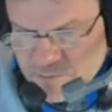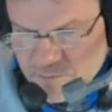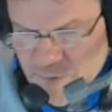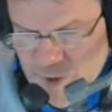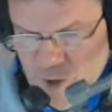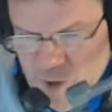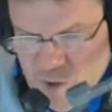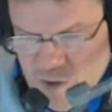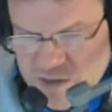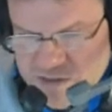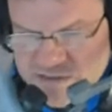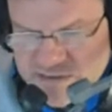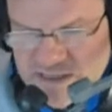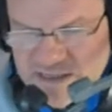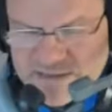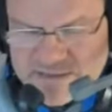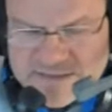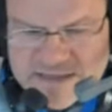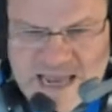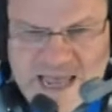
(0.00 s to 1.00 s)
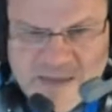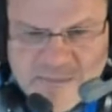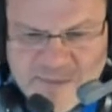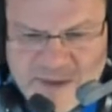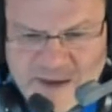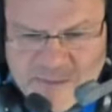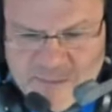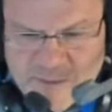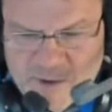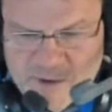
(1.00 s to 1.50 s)
Bo is a type
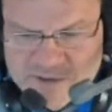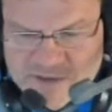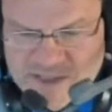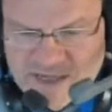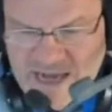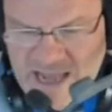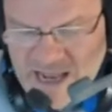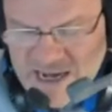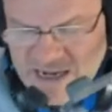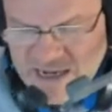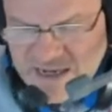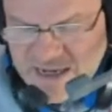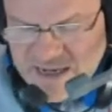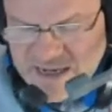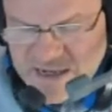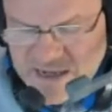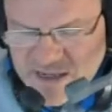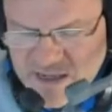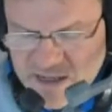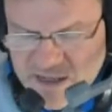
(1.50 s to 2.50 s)
A personality.